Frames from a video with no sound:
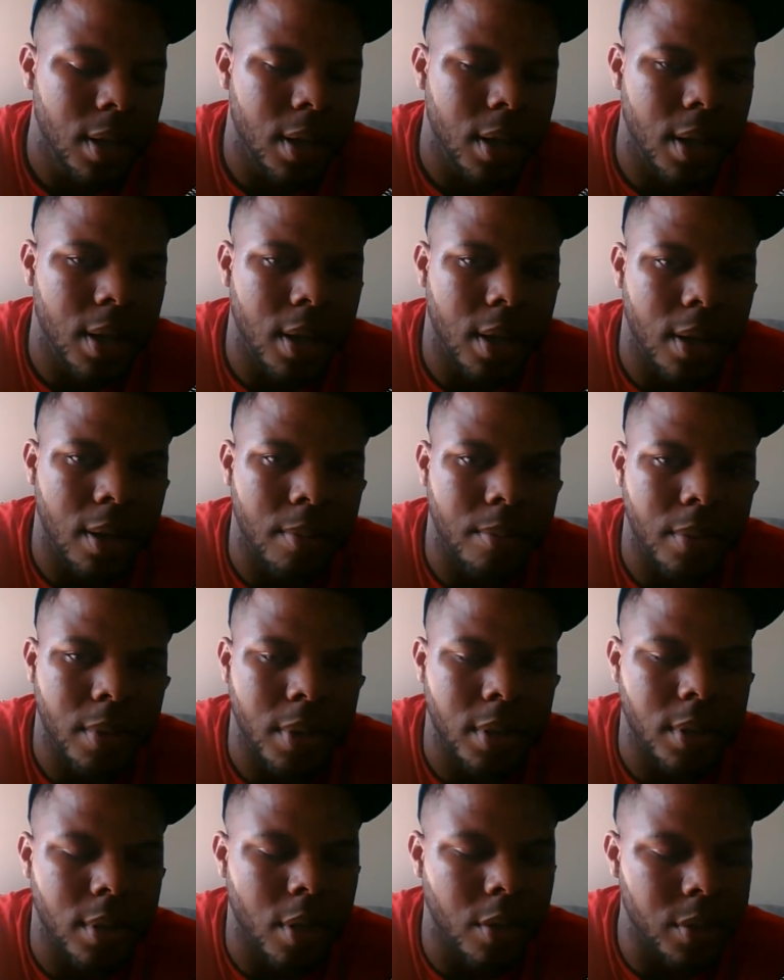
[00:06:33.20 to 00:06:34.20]

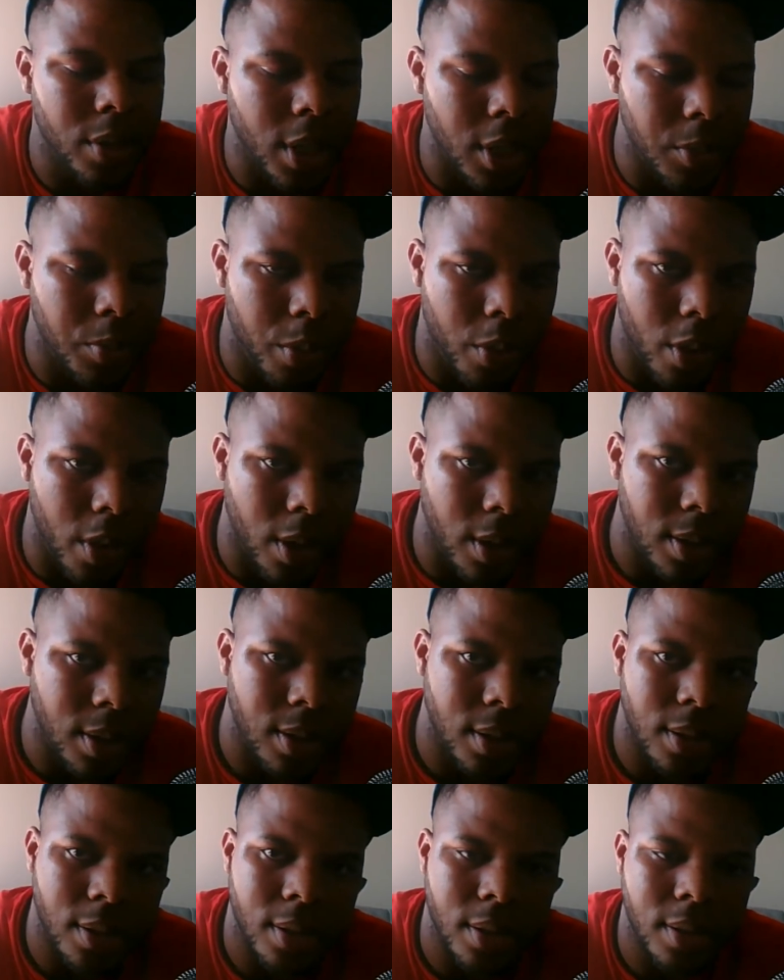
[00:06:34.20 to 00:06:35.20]
You don't chase
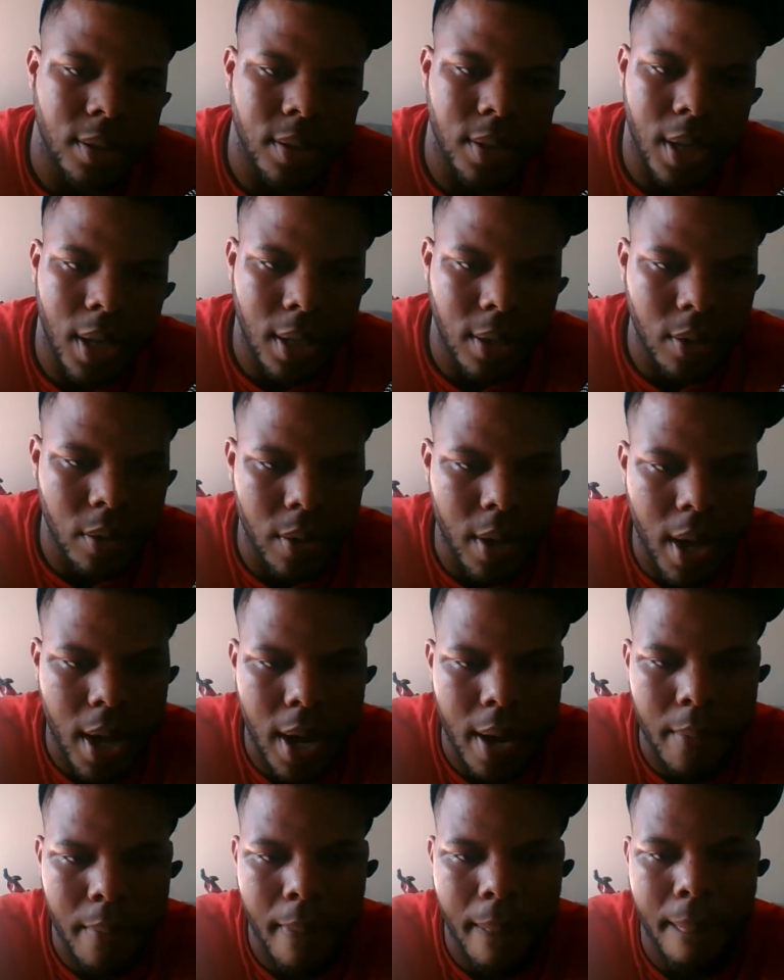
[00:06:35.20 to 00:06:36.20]
points, just can't do
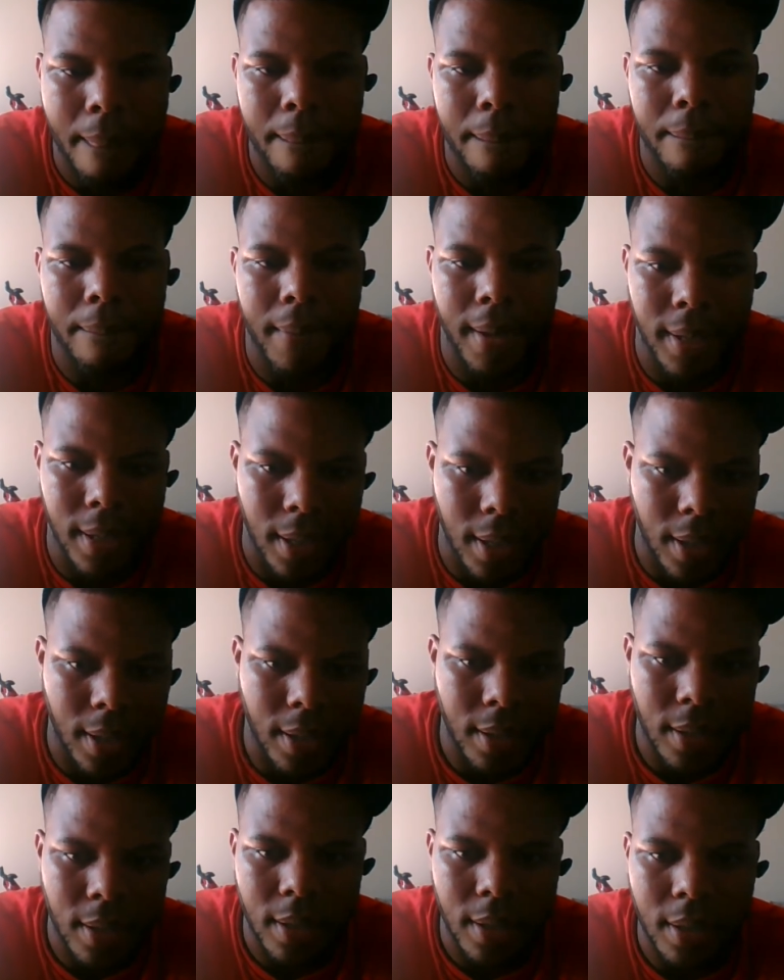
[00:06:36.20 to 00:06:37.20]
that. They
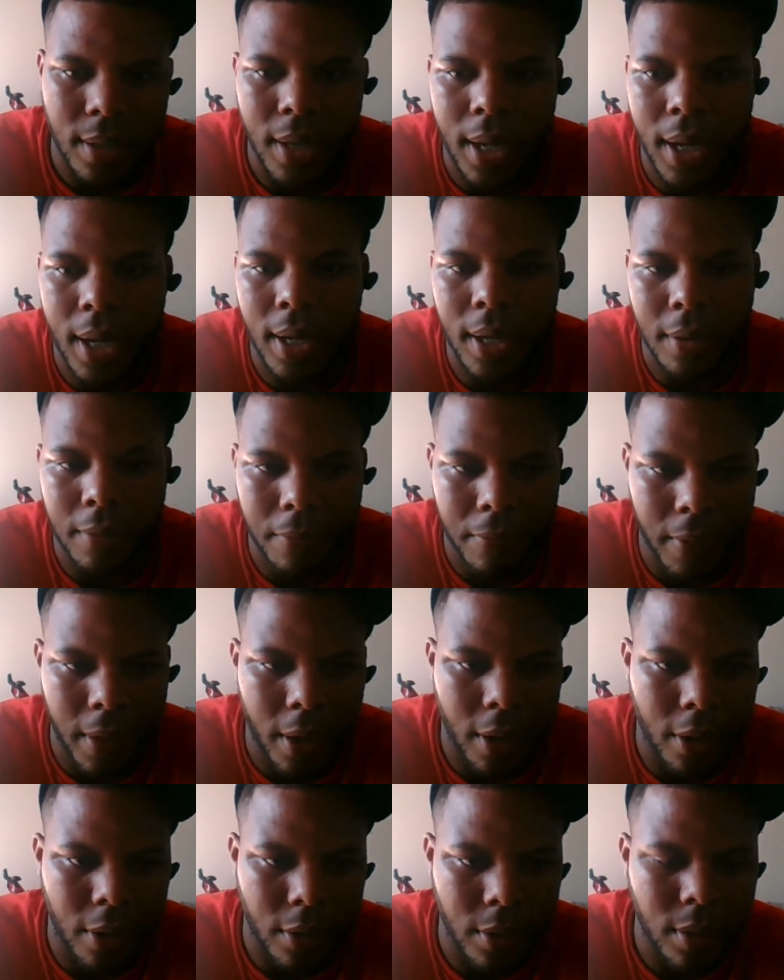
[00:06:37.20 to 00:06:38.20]
did, and it
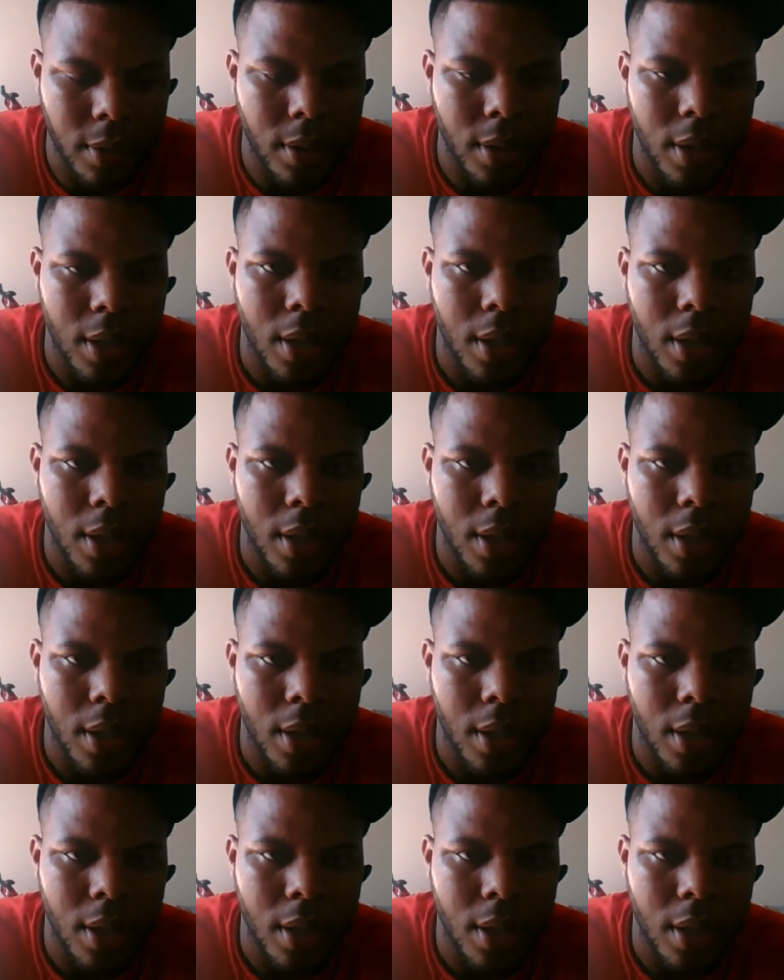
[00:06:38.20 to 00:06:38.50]
failed.